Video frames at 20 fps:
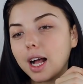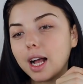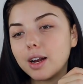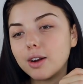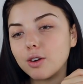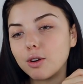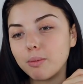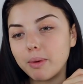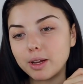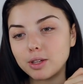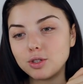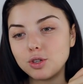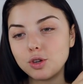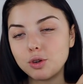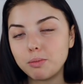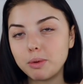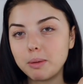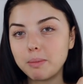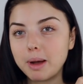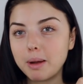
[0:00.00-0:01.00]
I don't know about
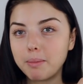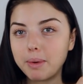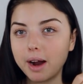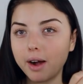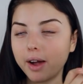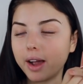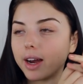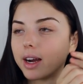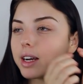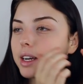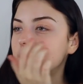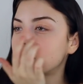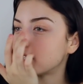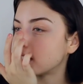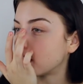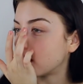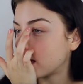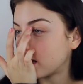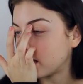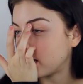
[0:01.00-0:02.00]
you, but my brow hair
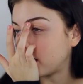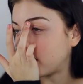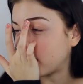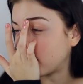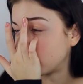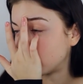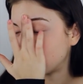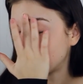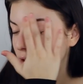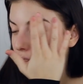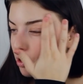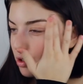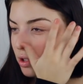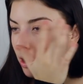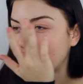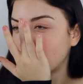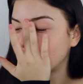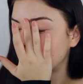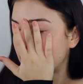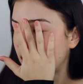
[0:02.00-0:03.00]
gets
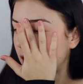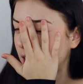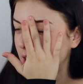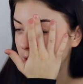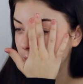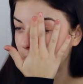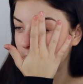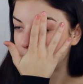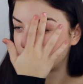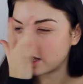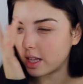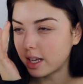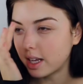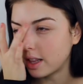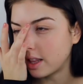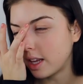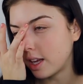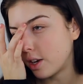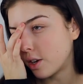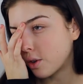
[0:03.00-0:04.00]
so long, especially like
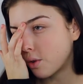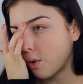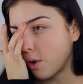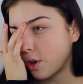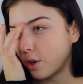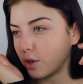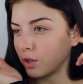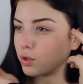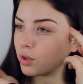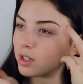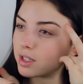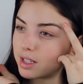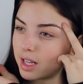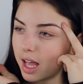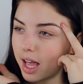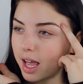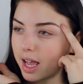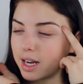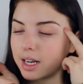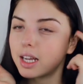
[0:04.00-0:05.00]
in the inner corner or towards
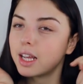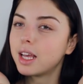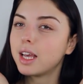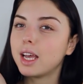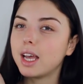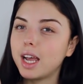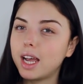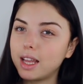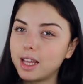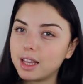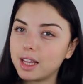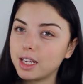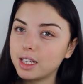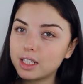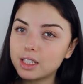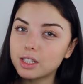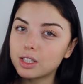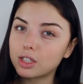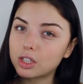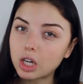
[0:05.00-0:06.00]
the end, and then they
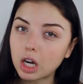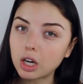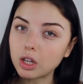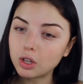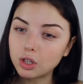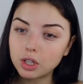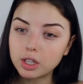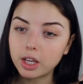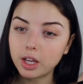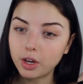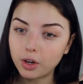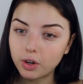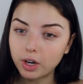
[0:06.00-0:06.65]
just start looking